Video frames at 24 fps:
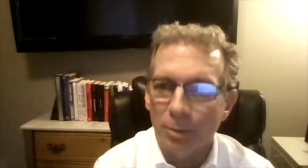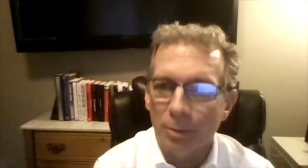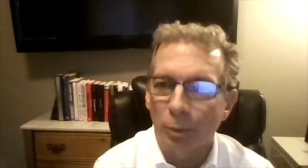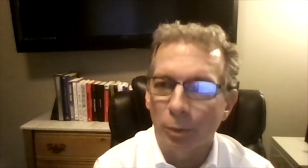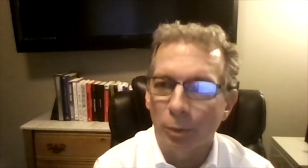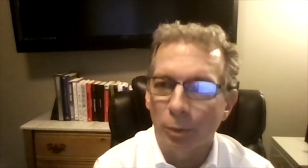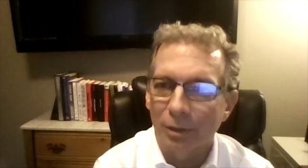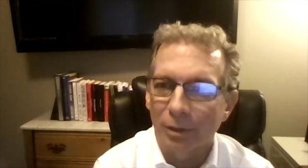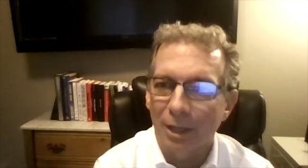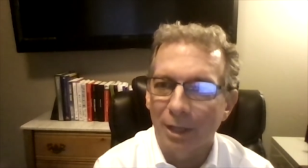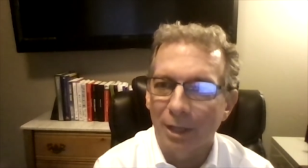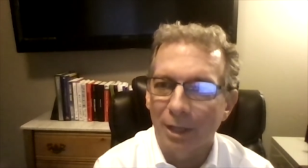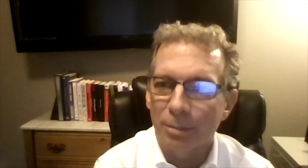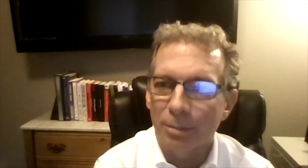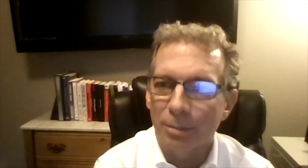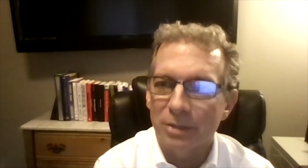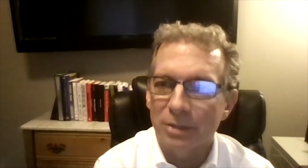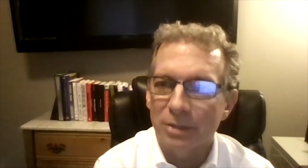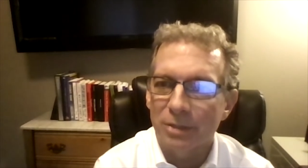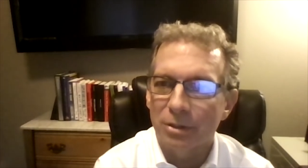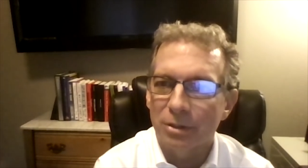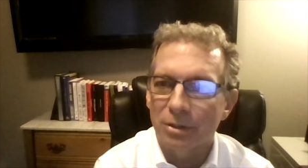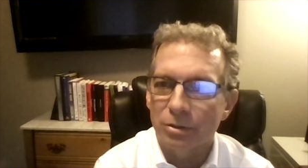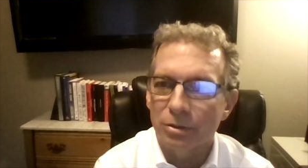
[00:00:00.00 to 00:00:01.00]
We're a
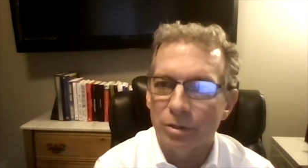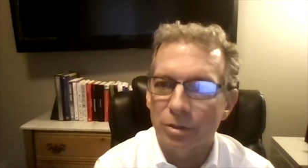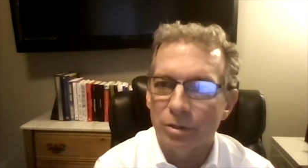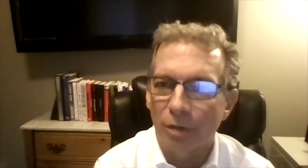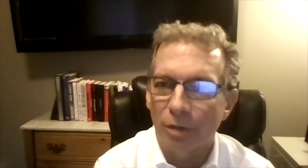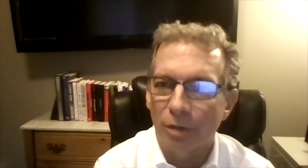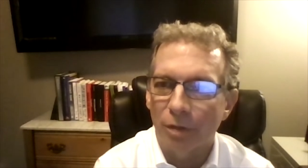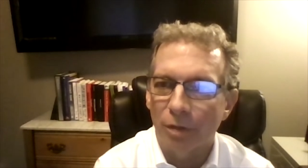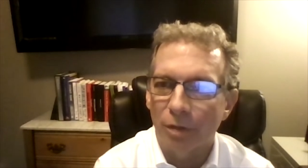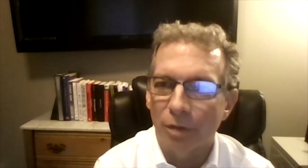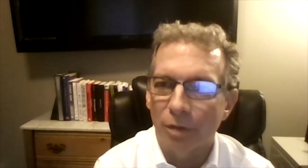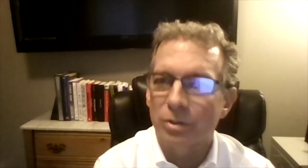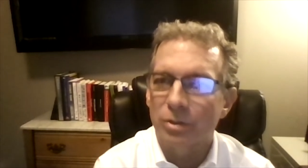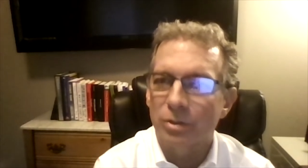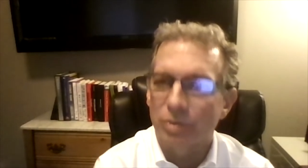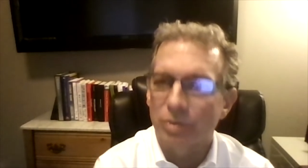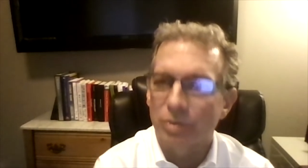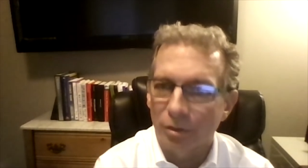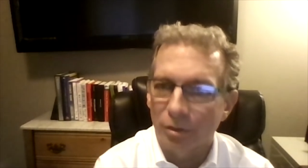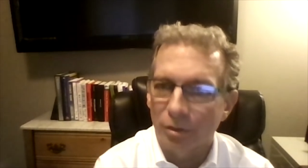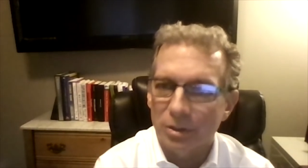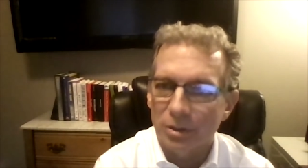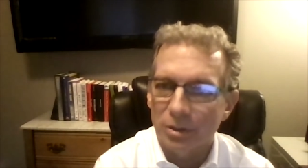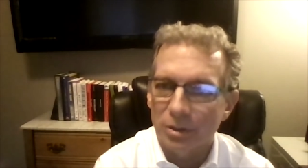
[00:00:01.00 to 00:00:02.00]
cloud-based software as a
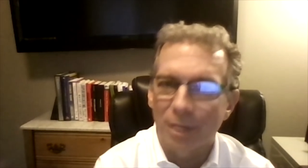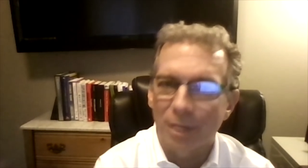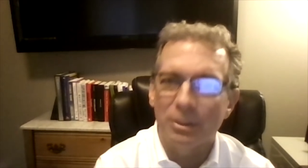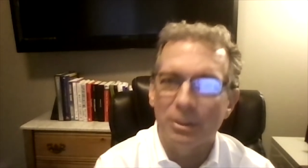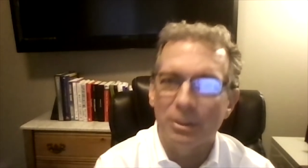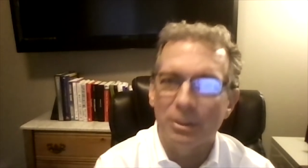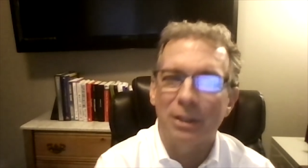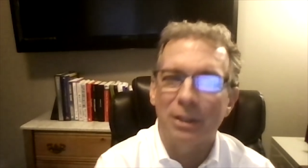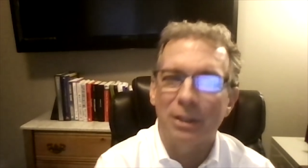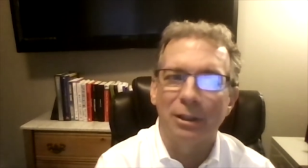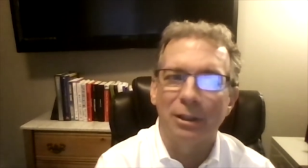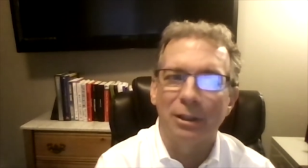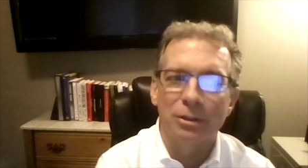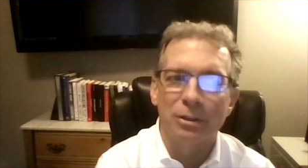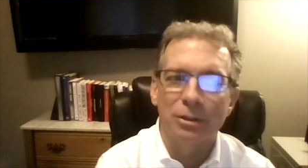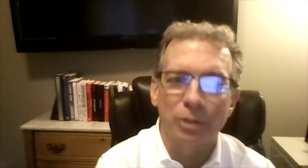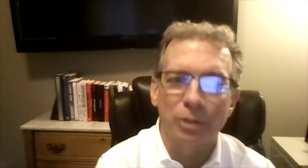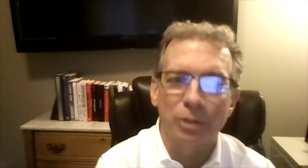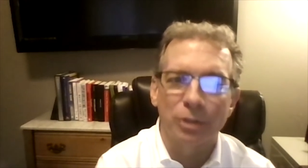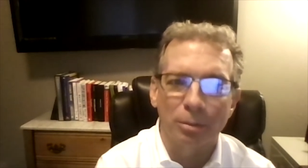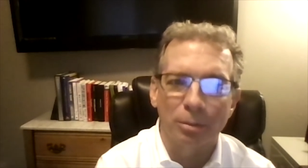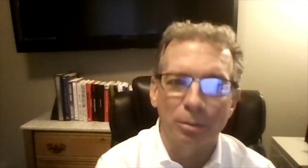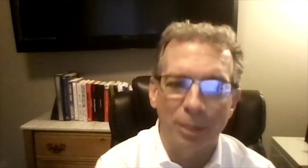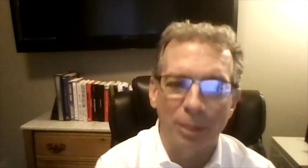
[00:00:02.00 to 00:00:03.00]
service company and
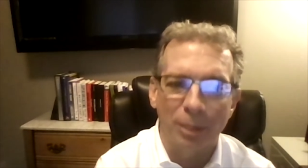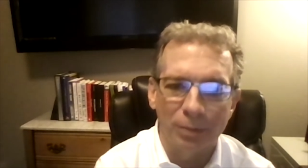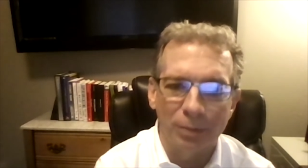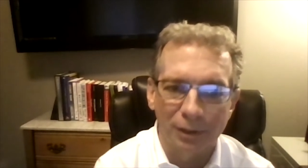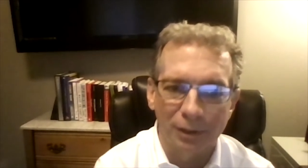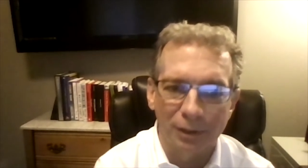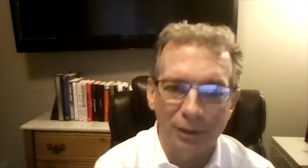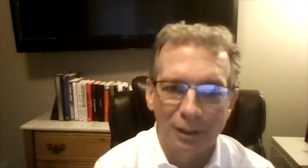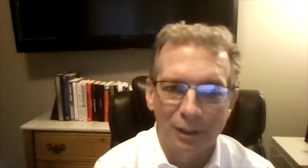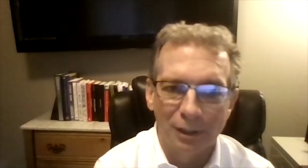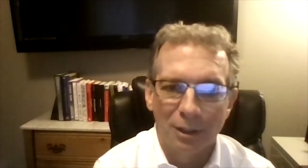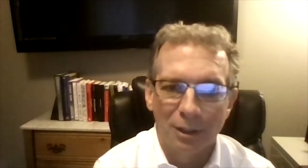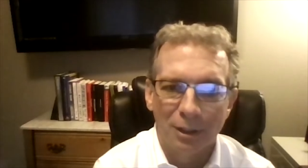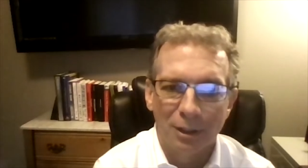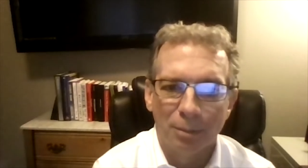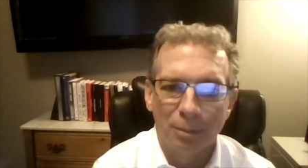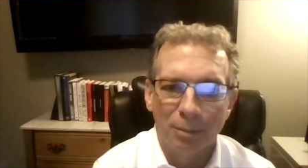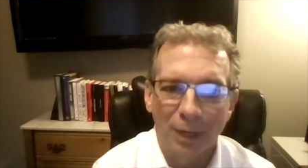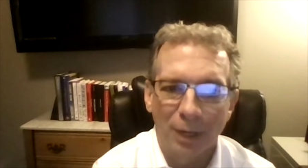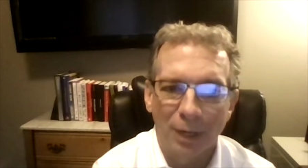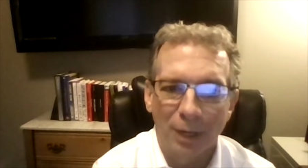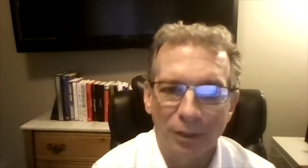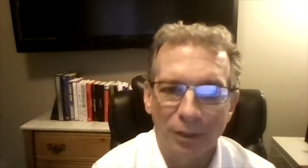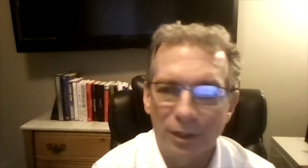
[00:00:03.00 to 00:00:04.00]
took it public
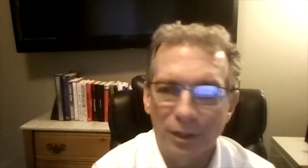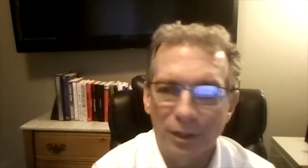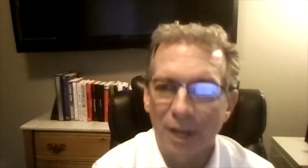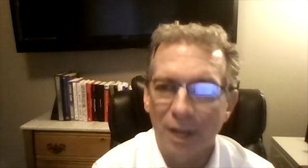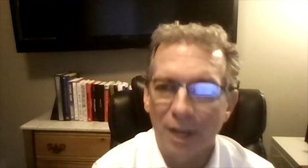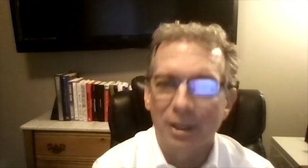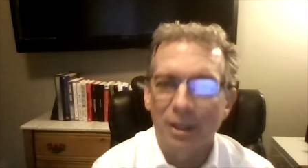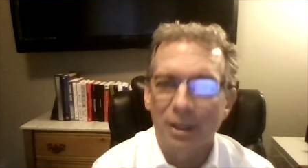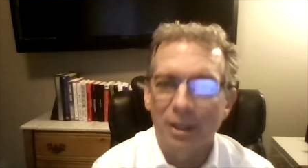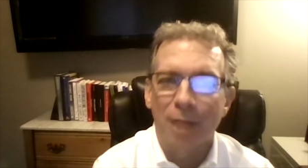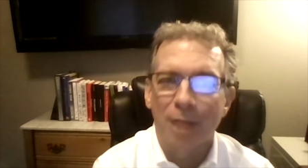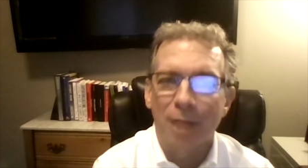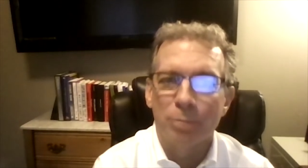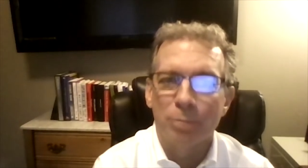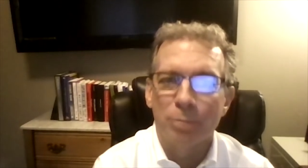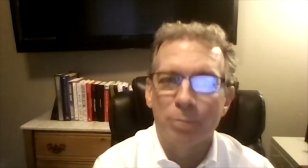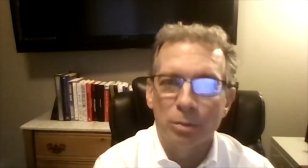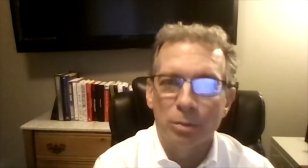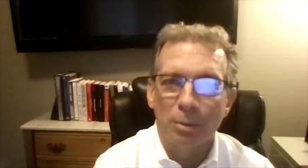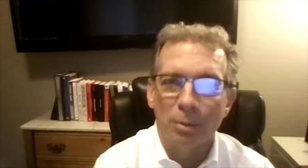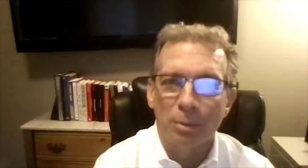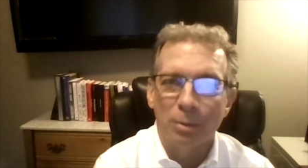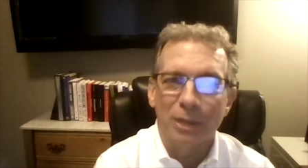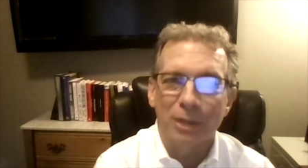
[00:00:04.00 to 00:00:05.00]
back in the dot-com
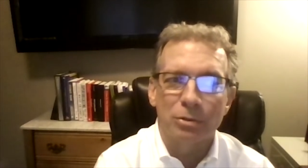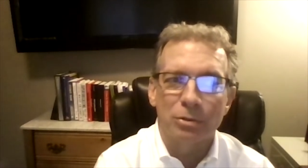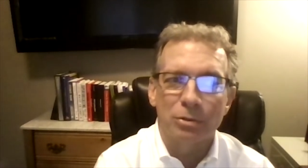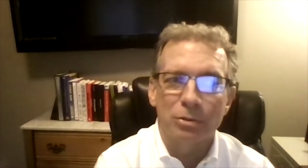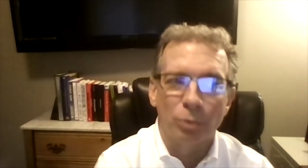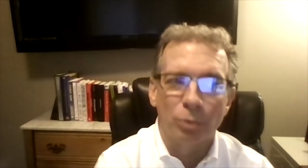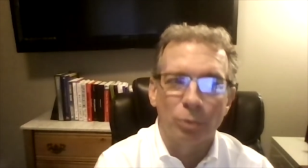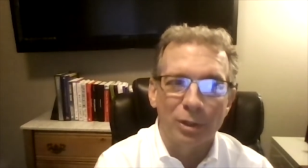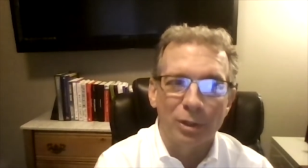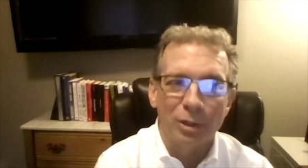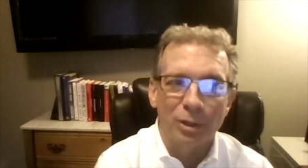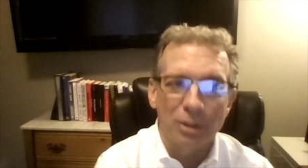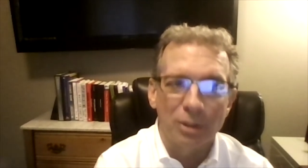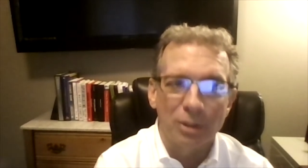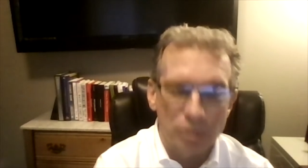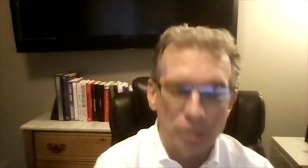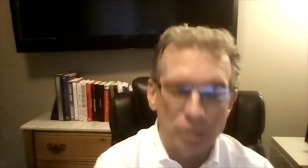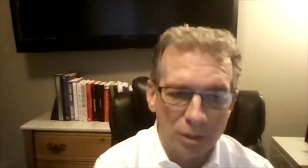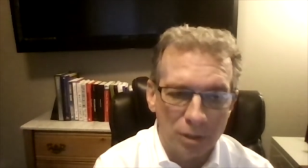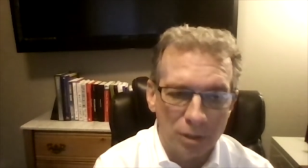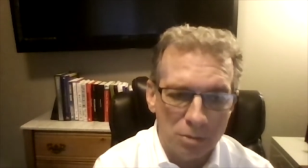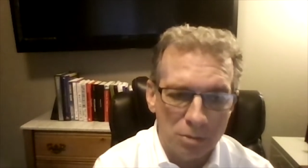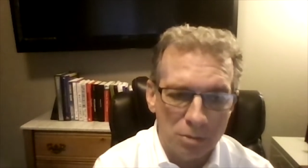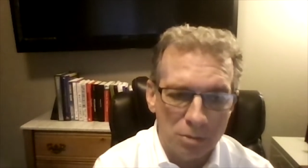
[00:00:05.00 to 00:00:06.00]
boom about 20 years
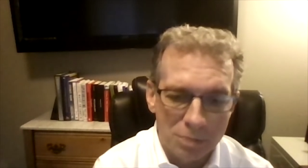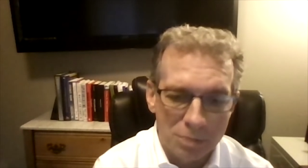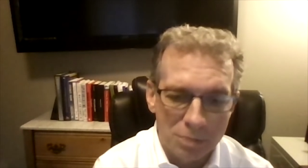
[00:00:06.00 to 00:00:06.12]
ago.